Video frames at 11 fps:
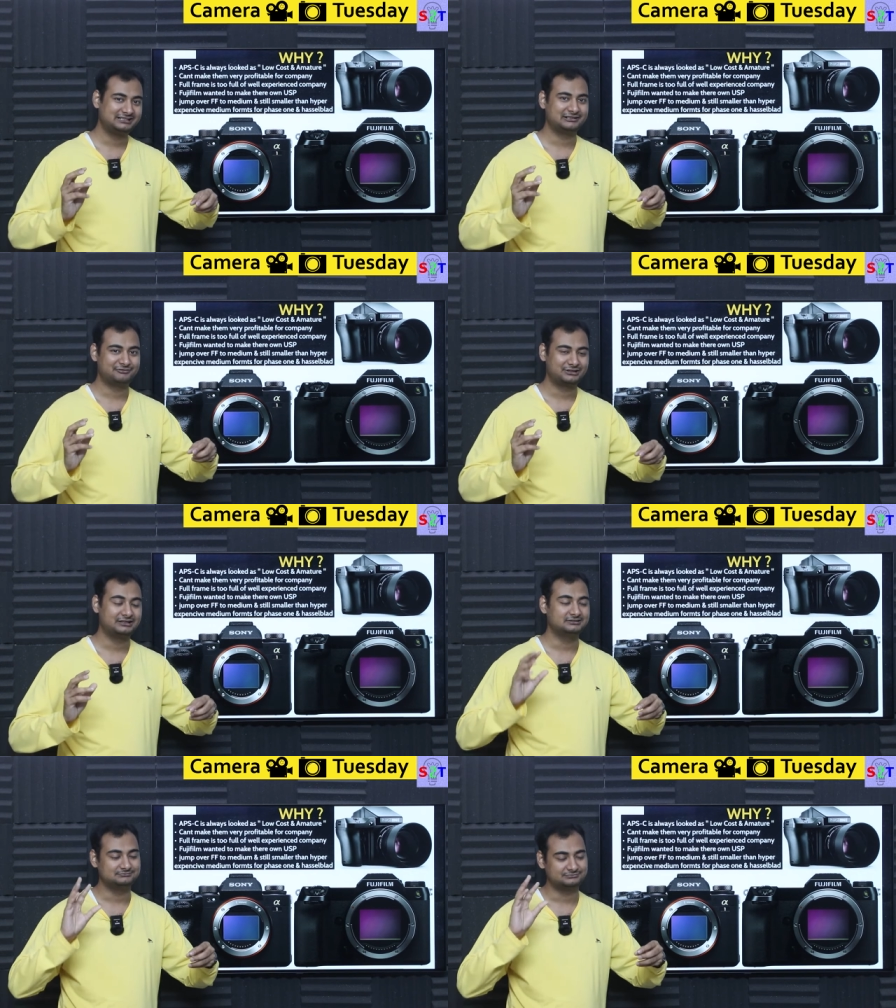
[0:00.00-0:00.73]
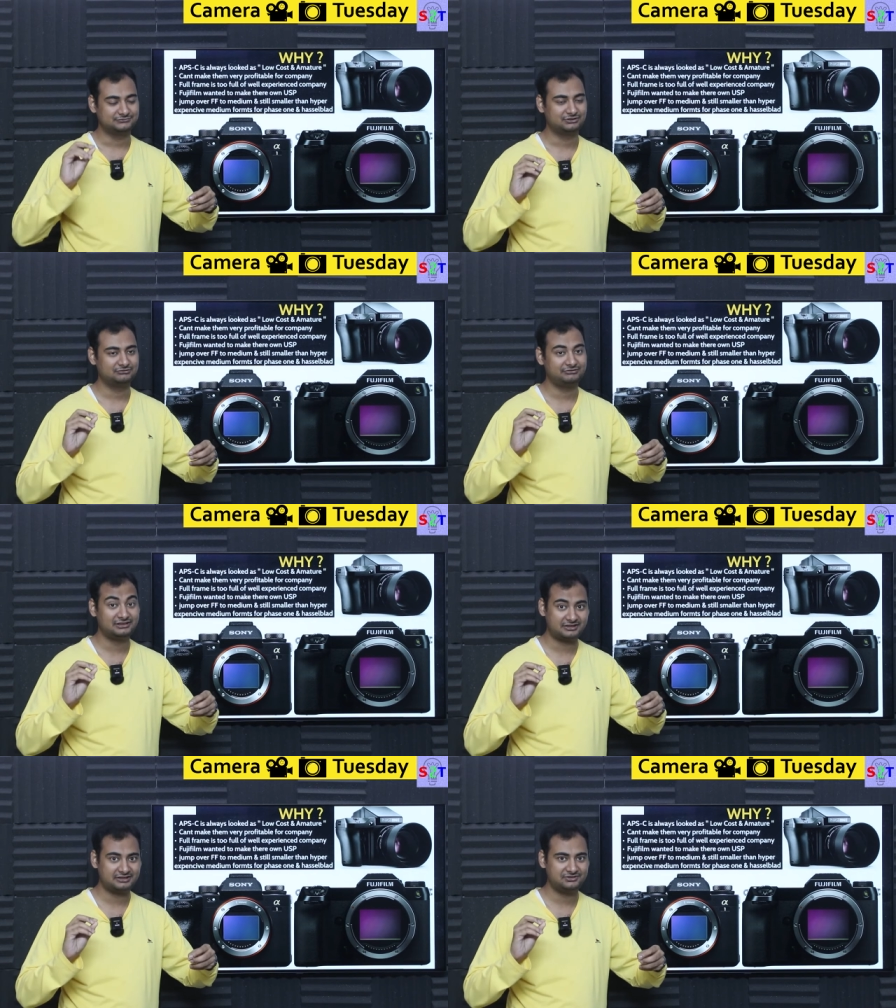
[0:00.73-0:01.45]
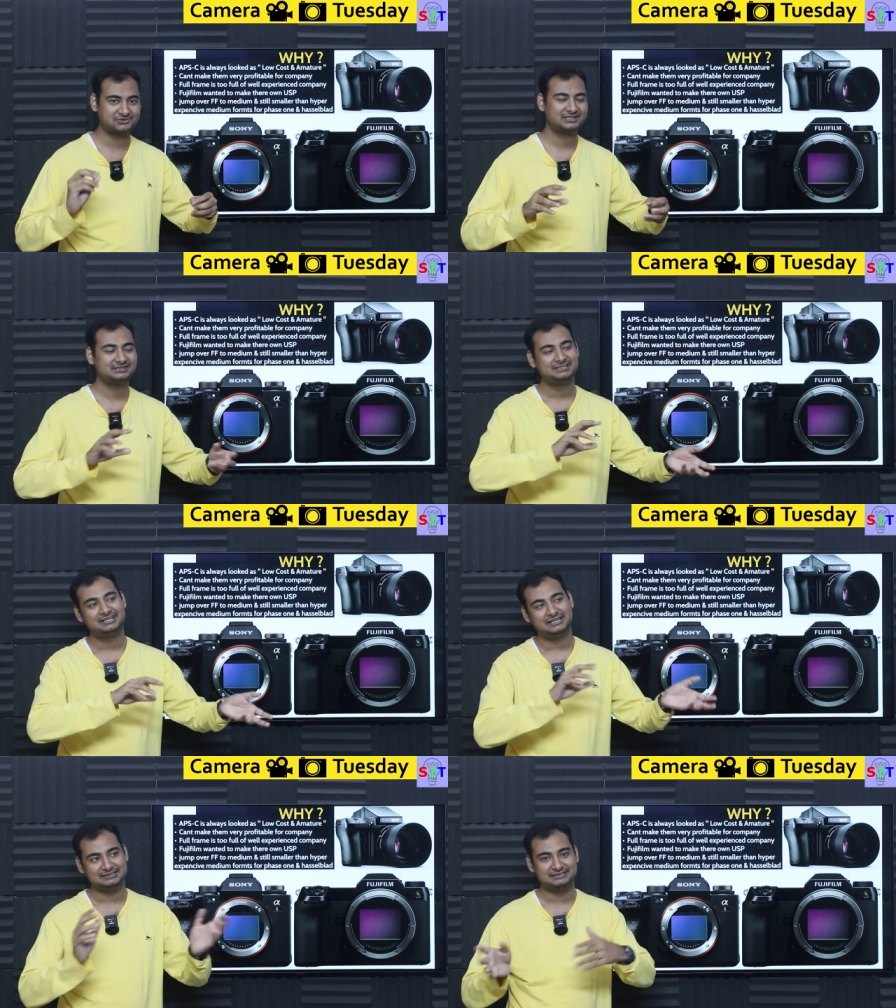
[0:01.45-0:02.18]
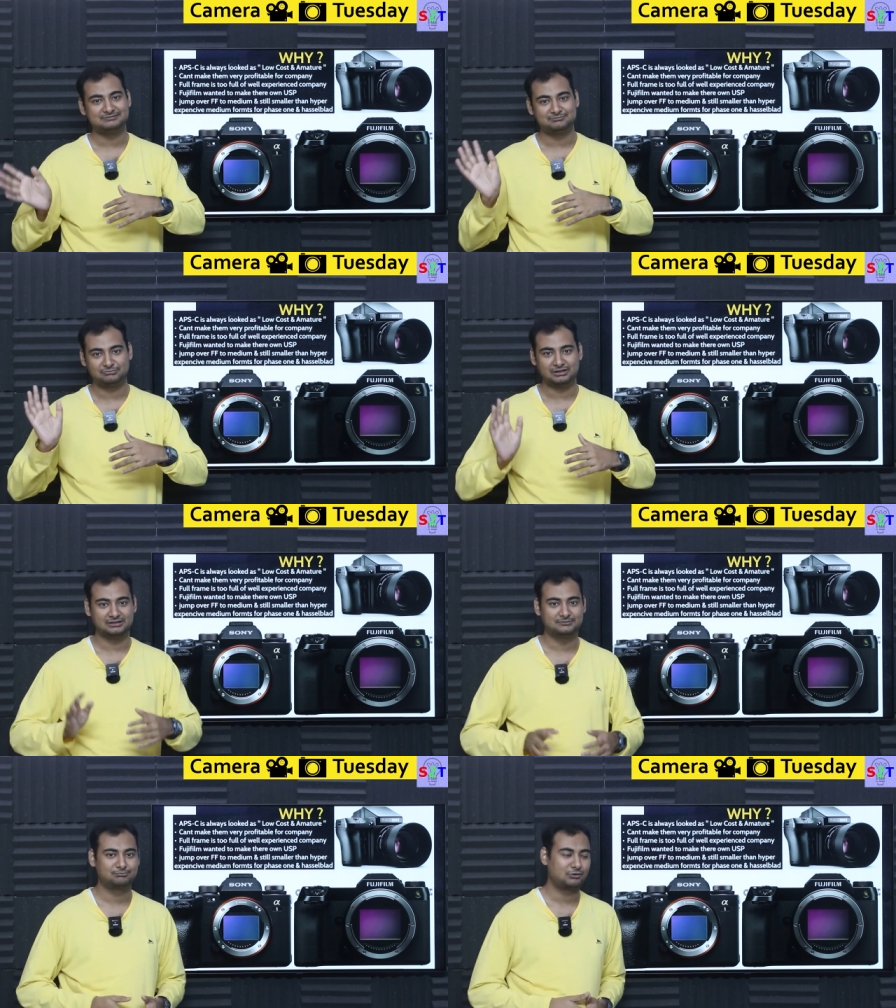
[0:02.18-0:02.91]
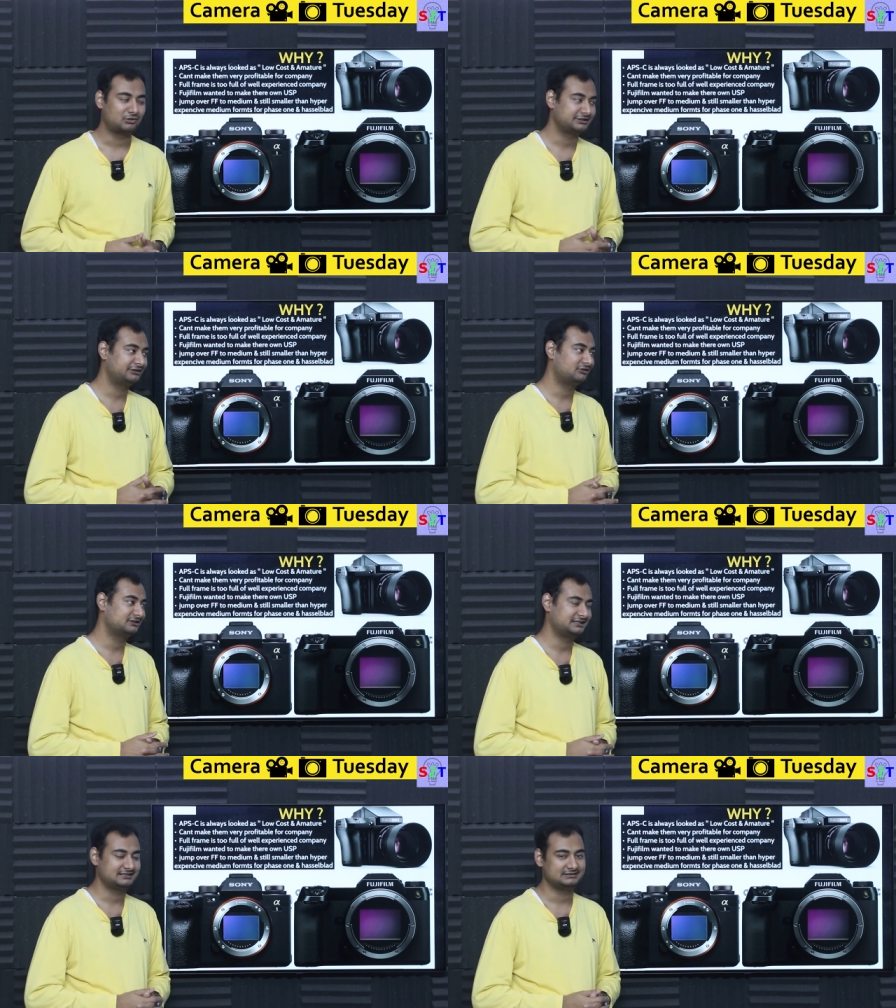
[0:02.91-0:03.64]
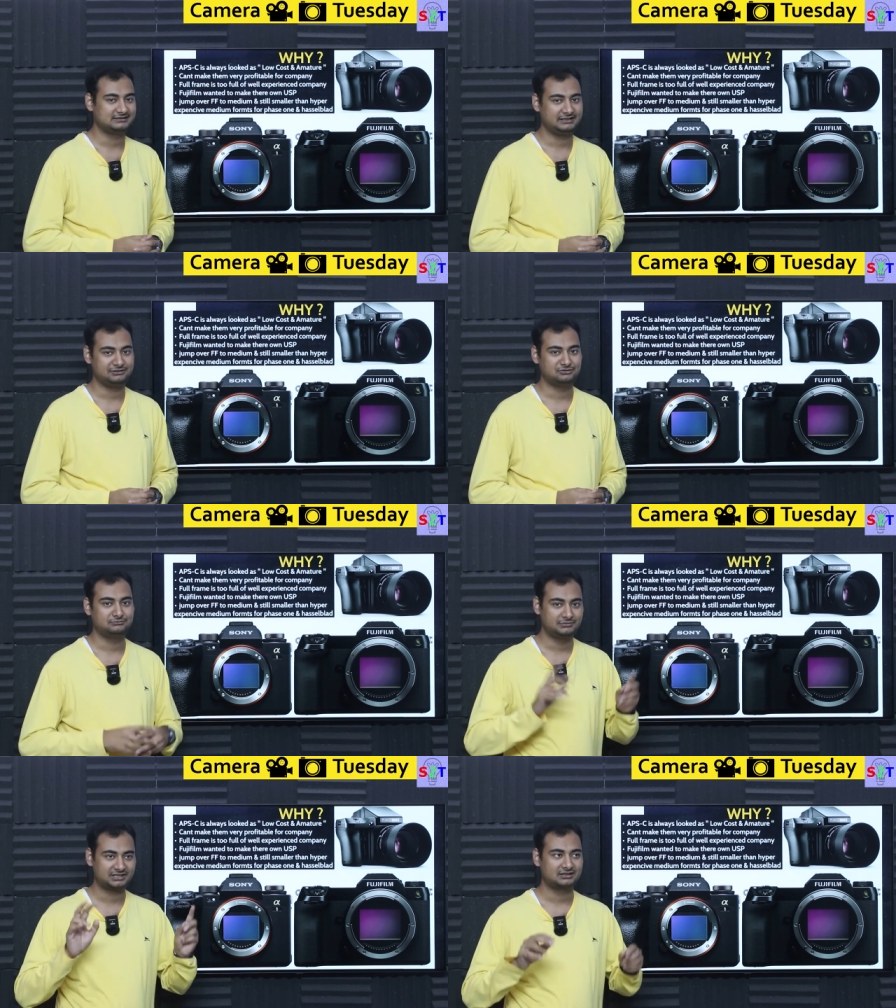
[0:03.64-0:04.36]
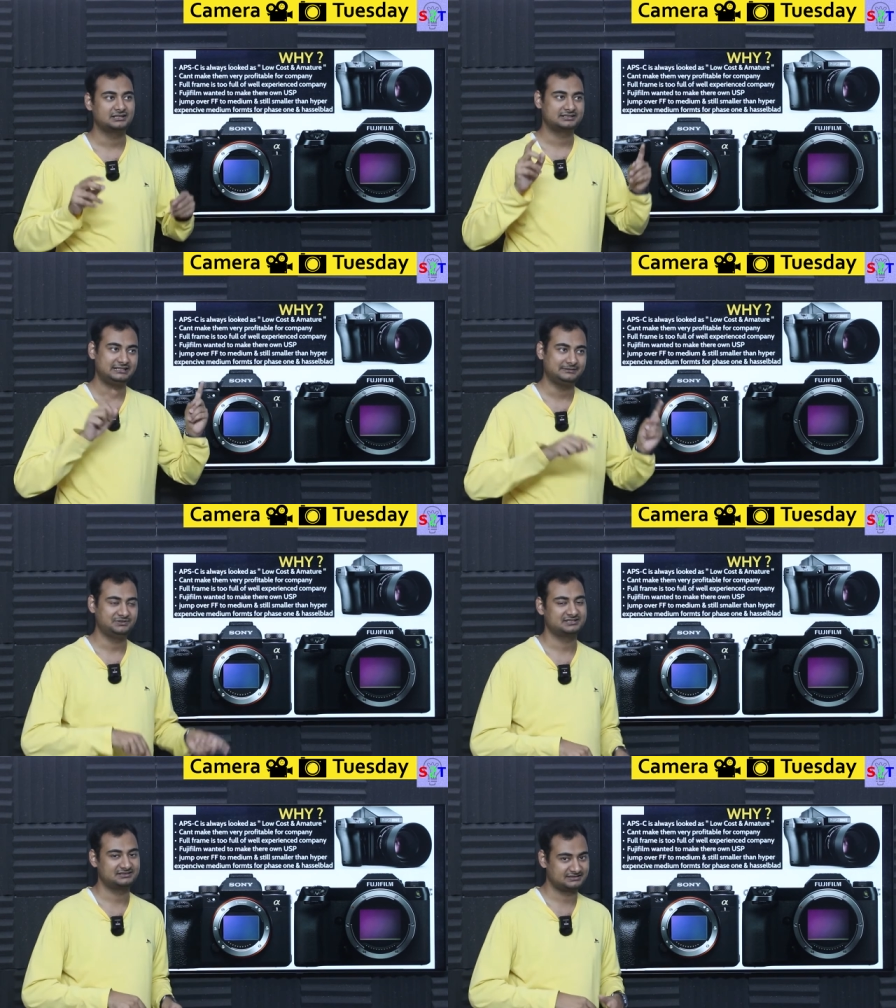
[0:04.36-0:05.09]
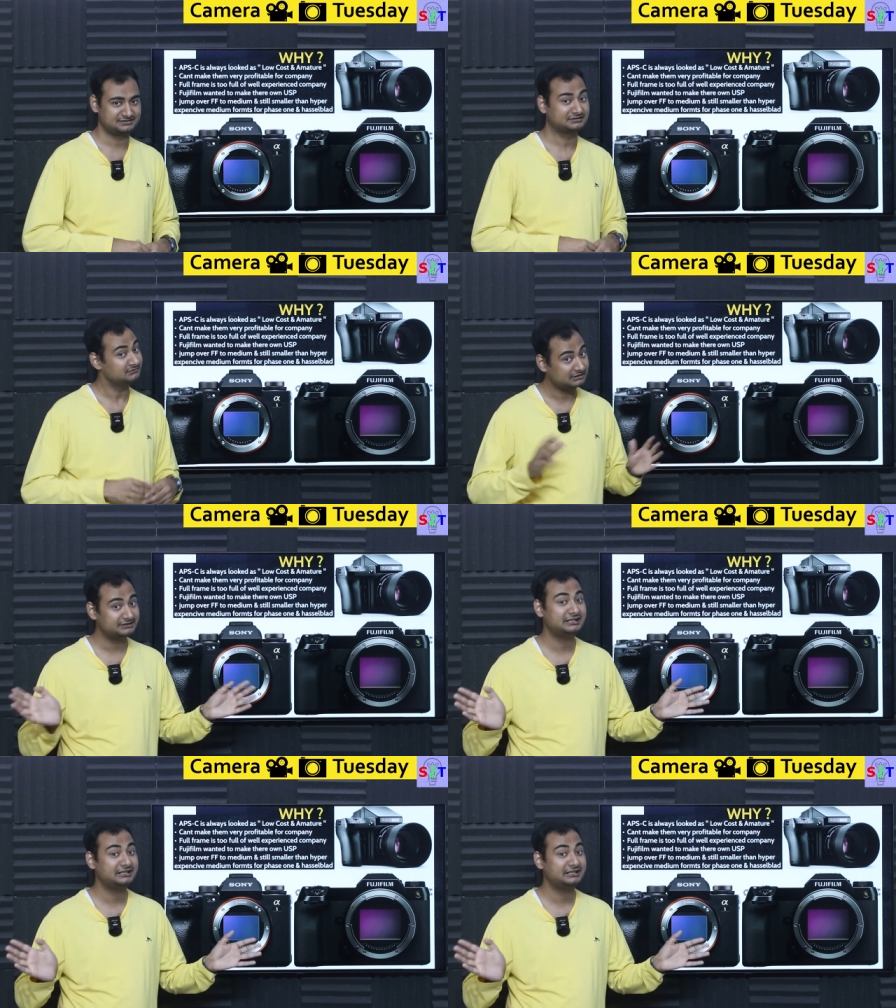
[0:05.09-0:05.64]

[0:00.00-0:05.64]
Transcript: teleconvert, uh, you know, field reducer, and then uh, plonk it as, as a like you know mirrorless APS-C sensor.